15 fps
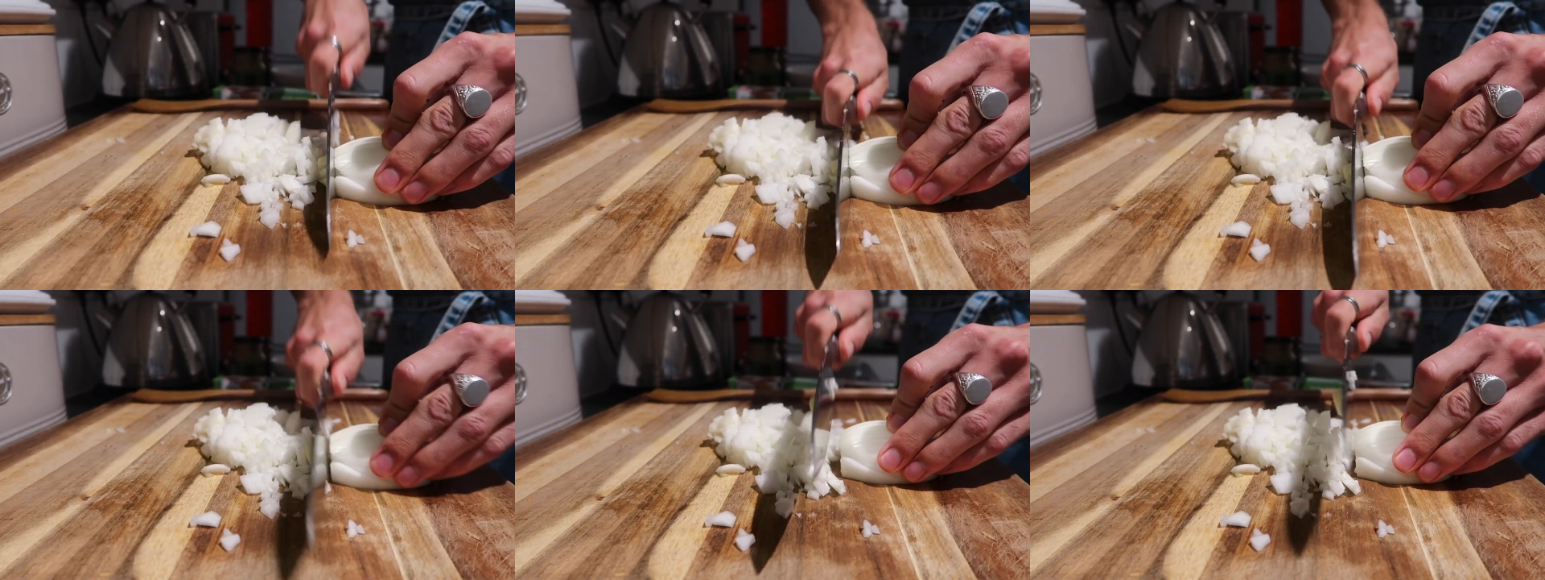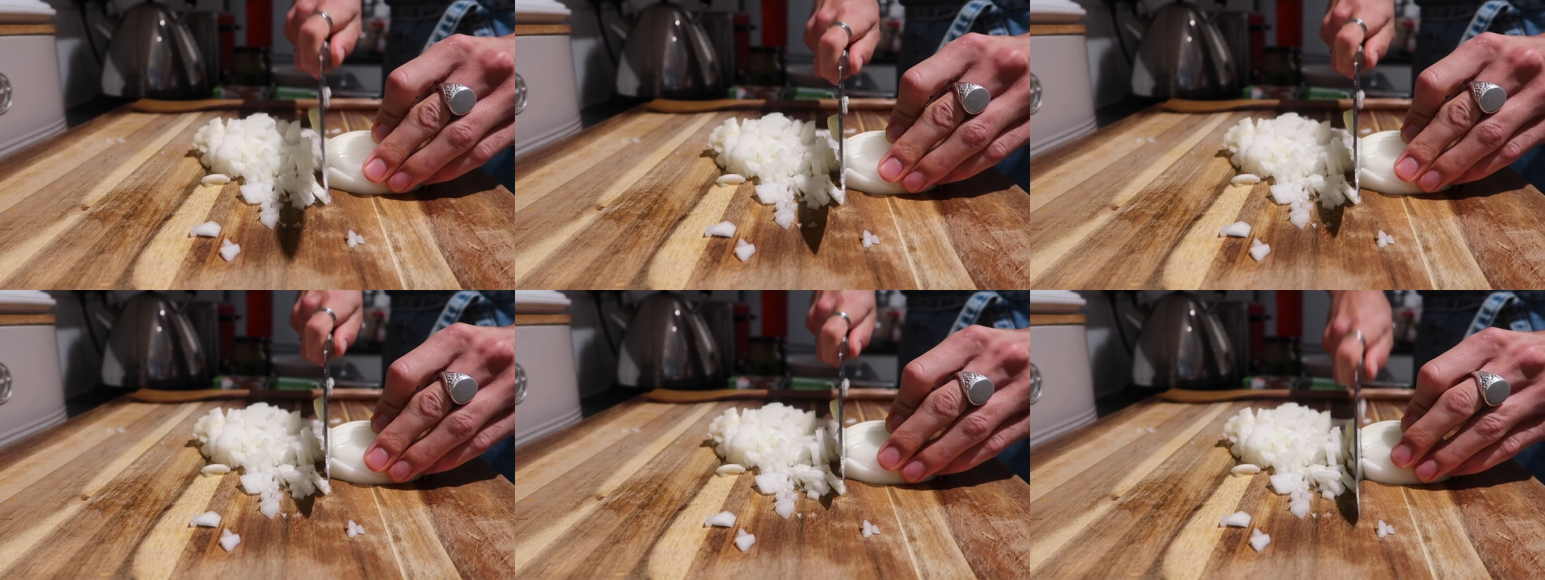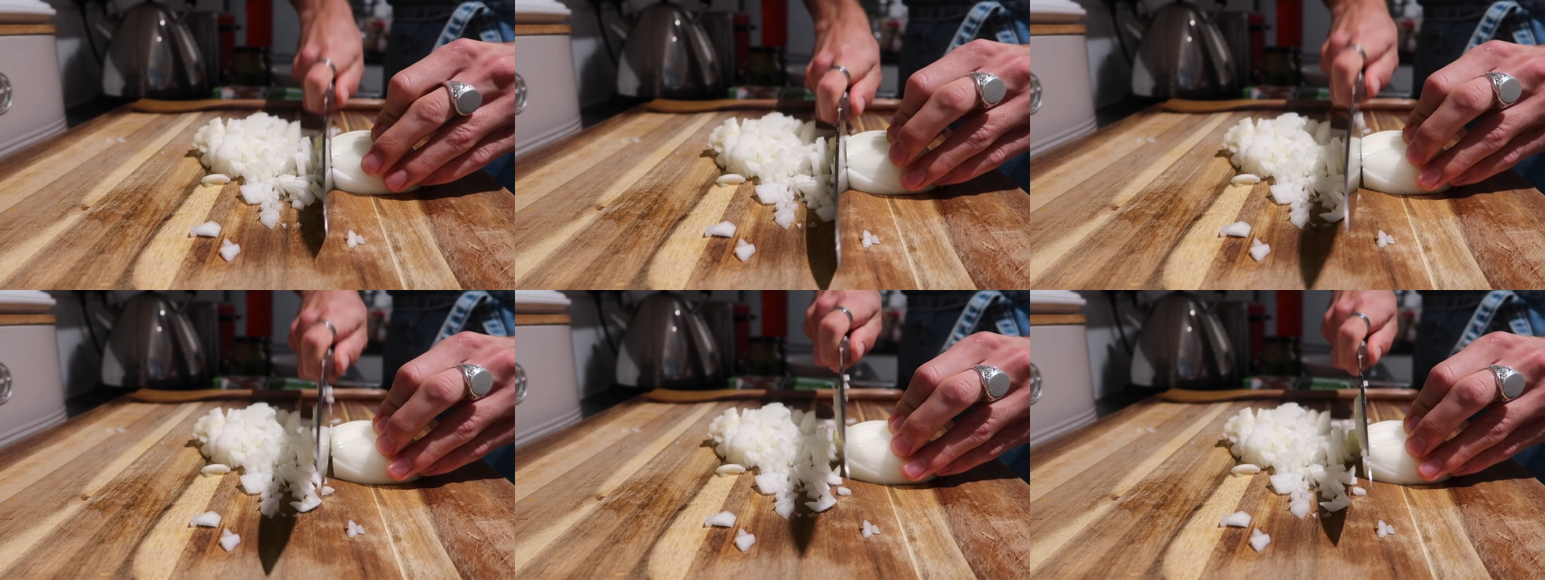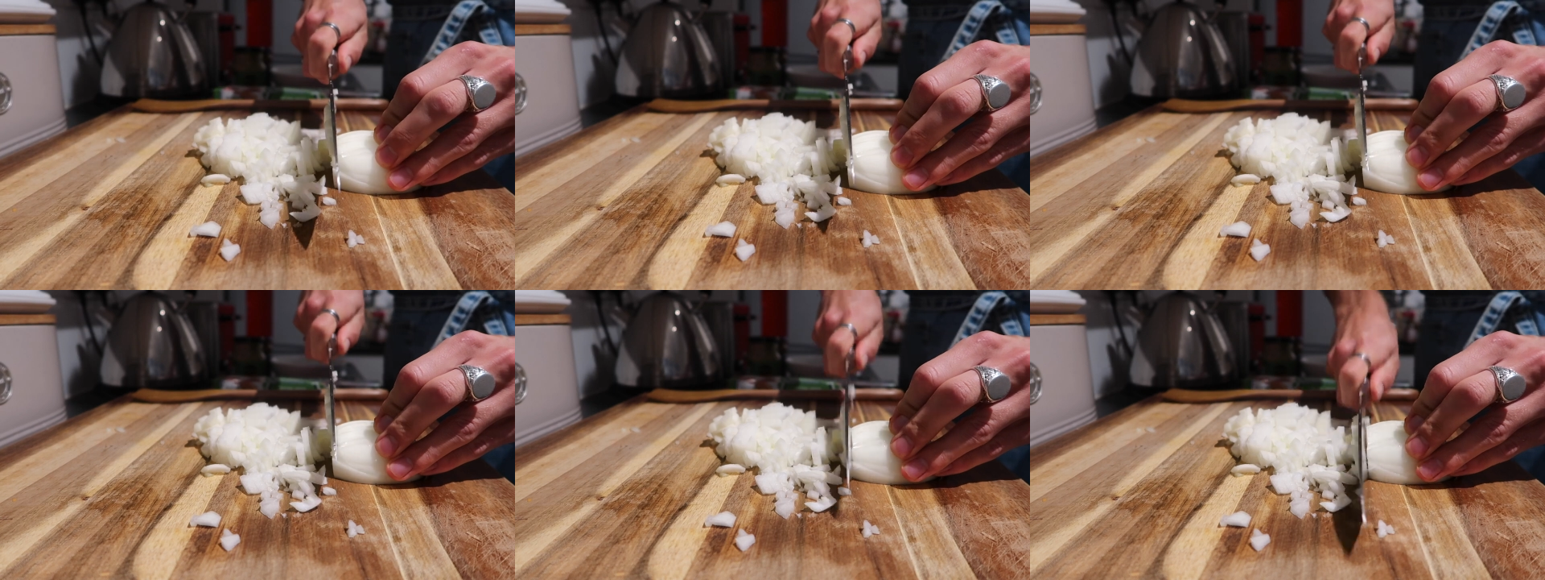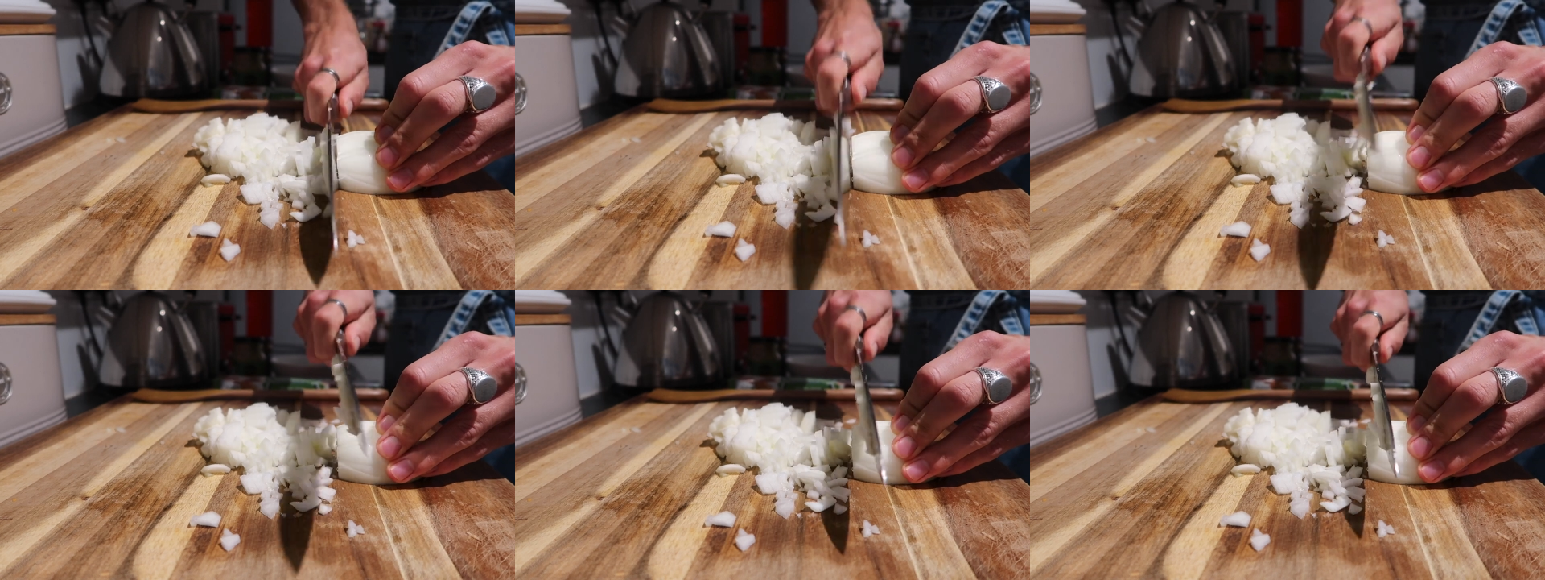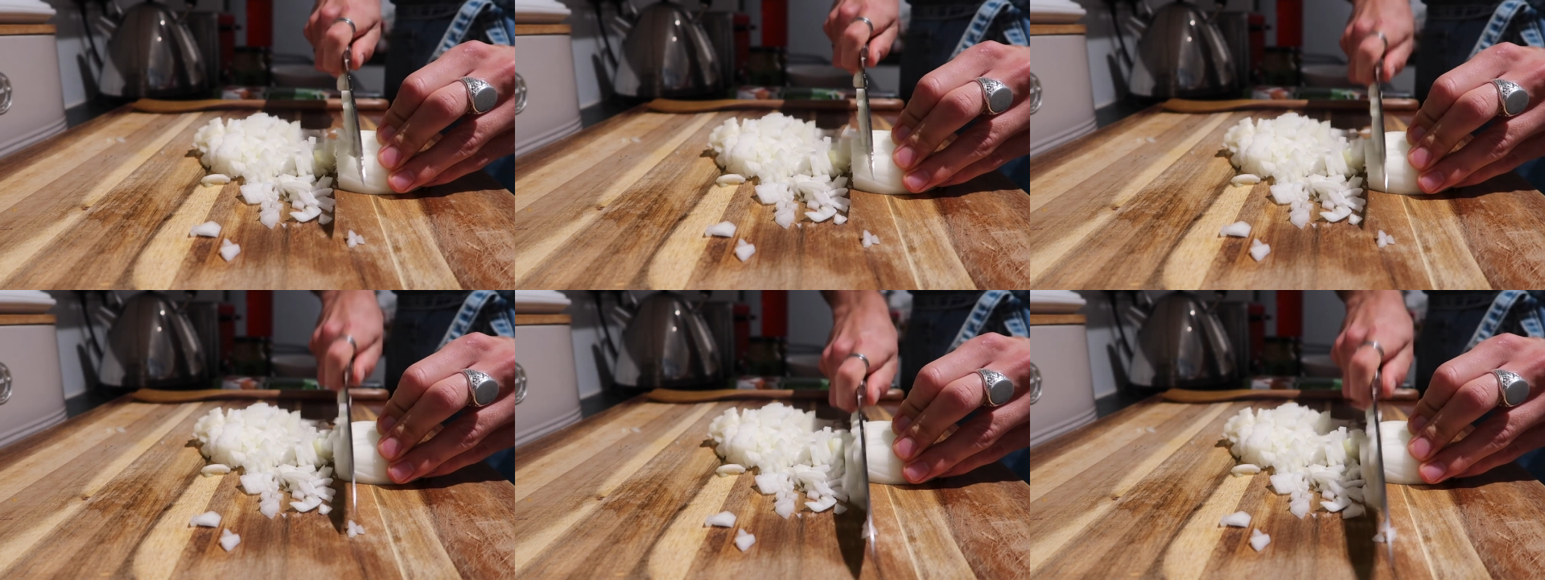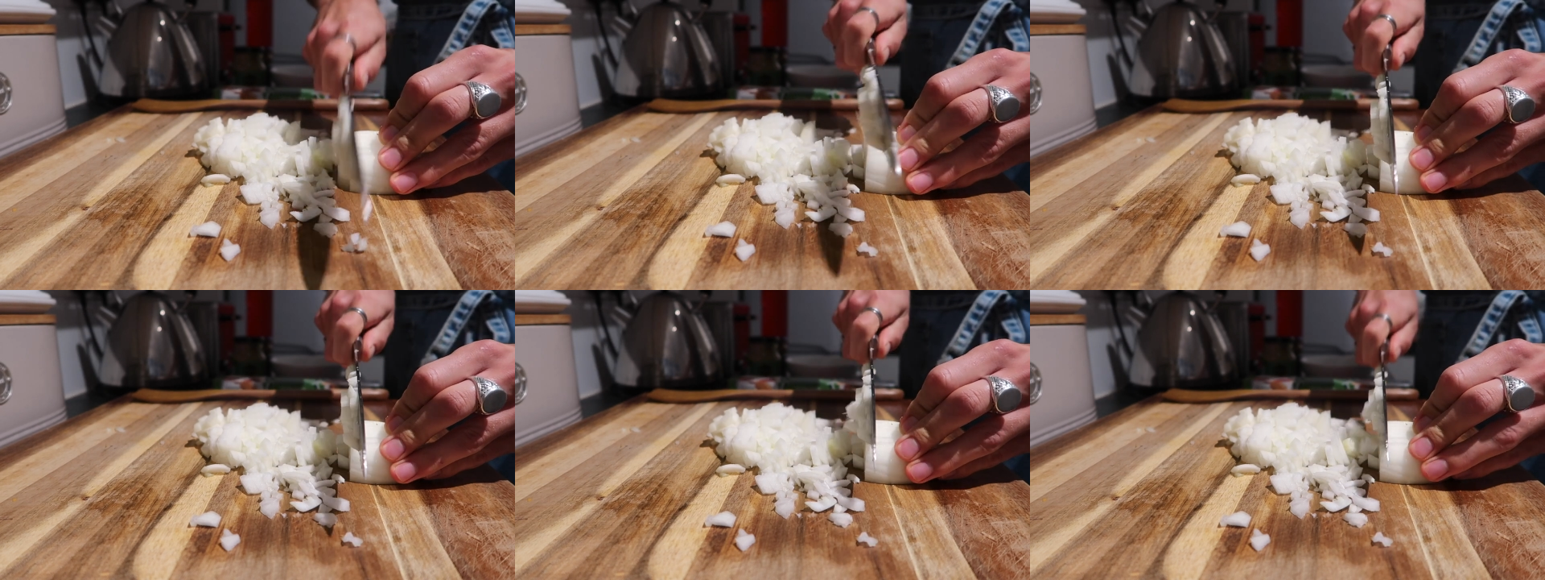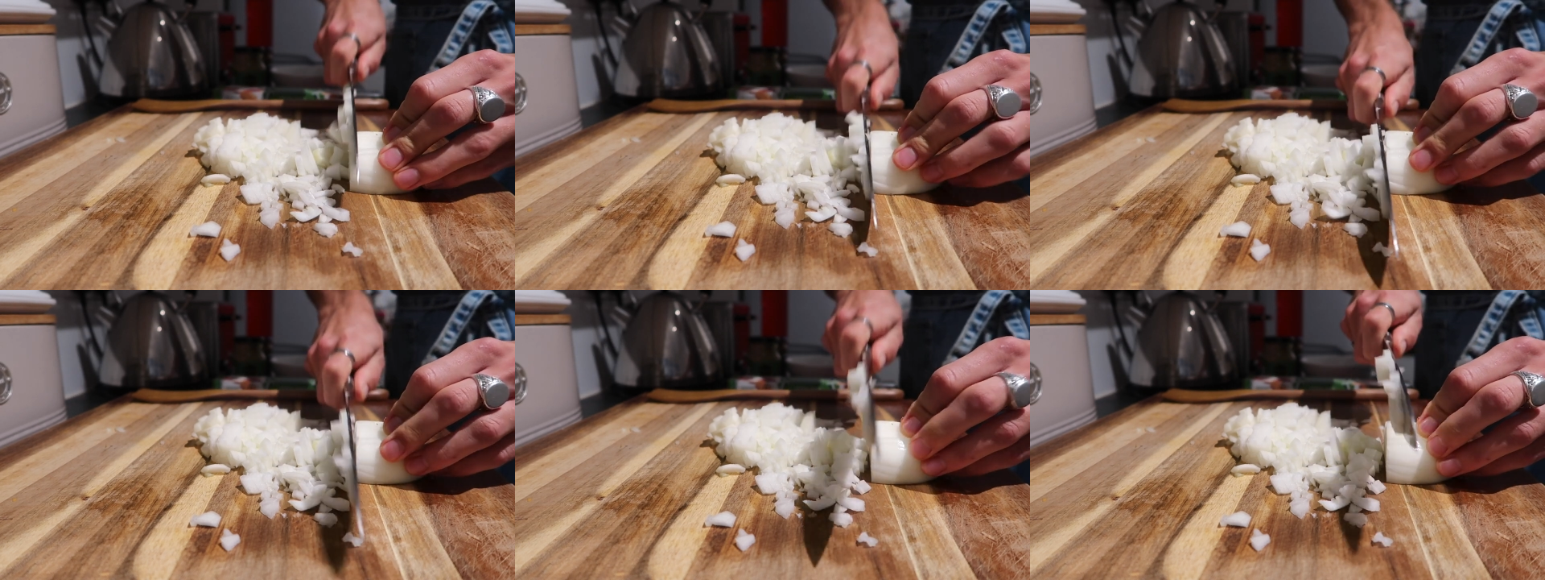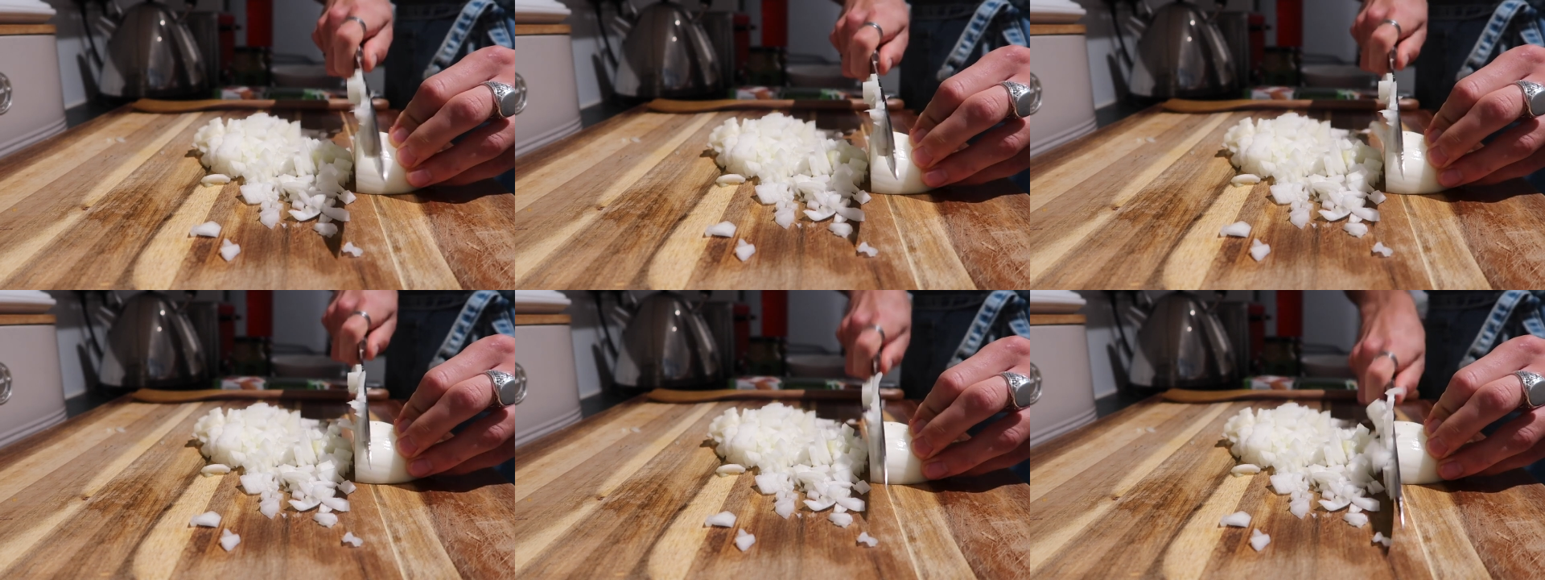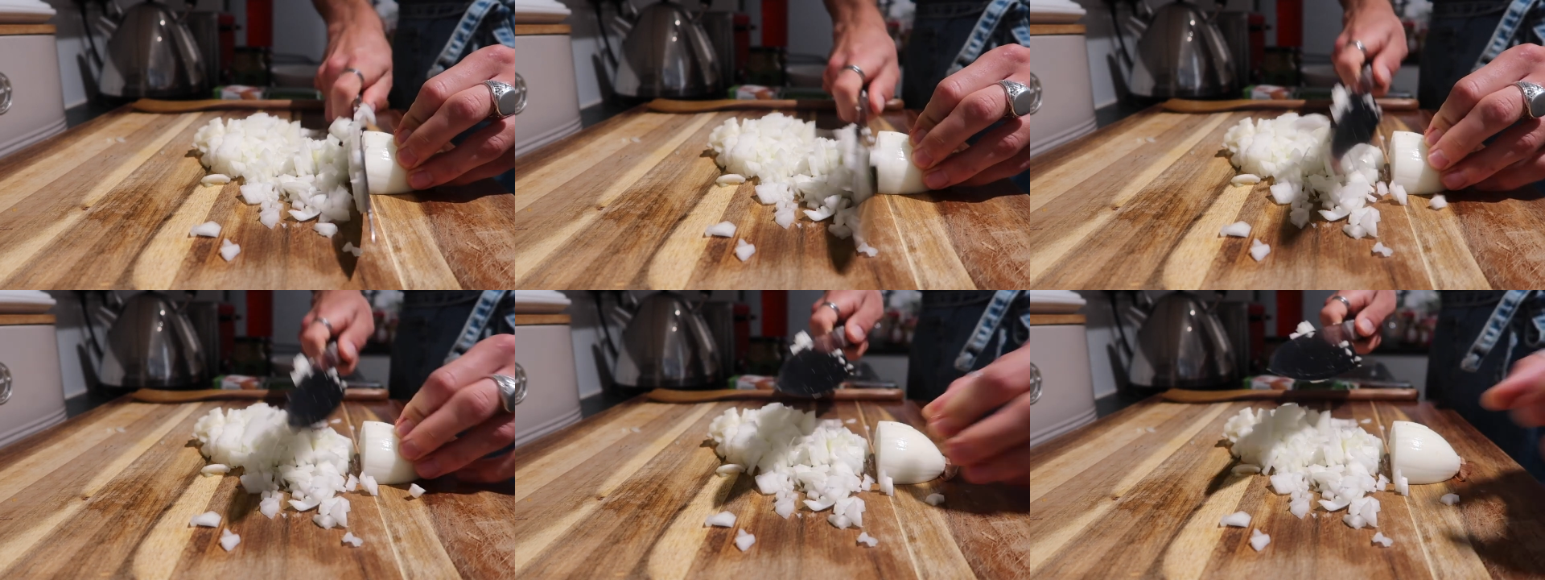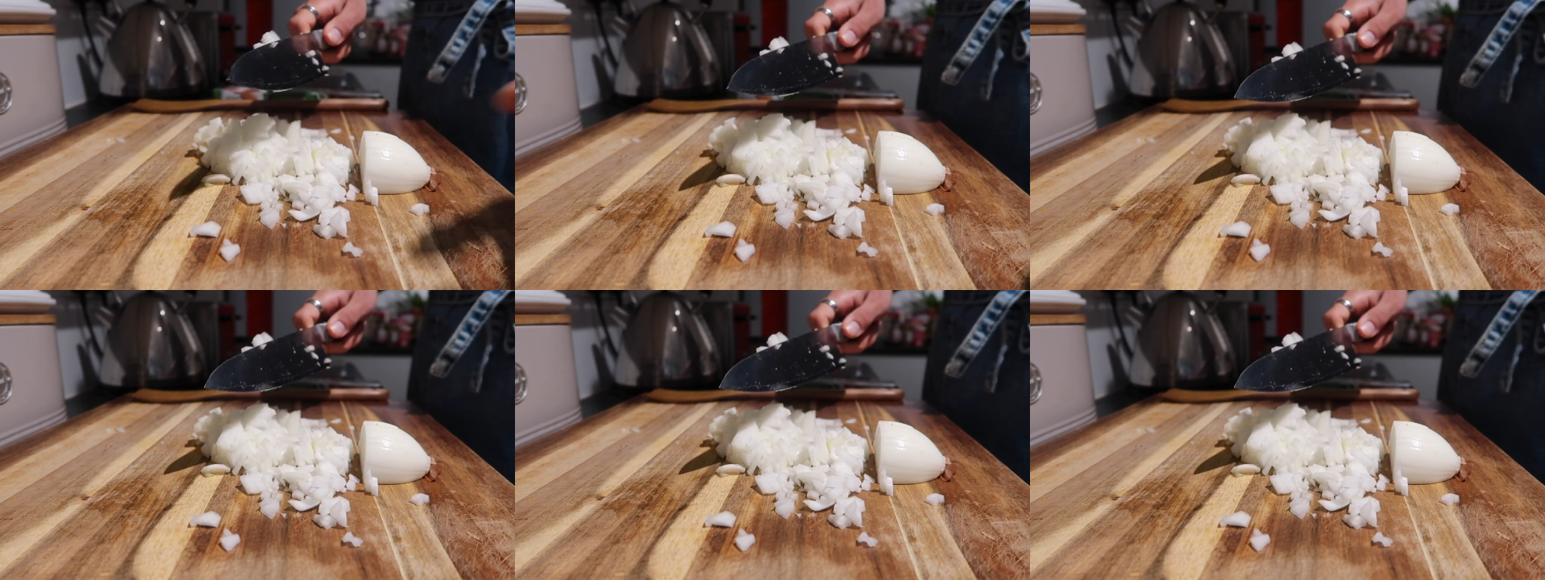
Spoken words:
Nobody's mouth can be seen.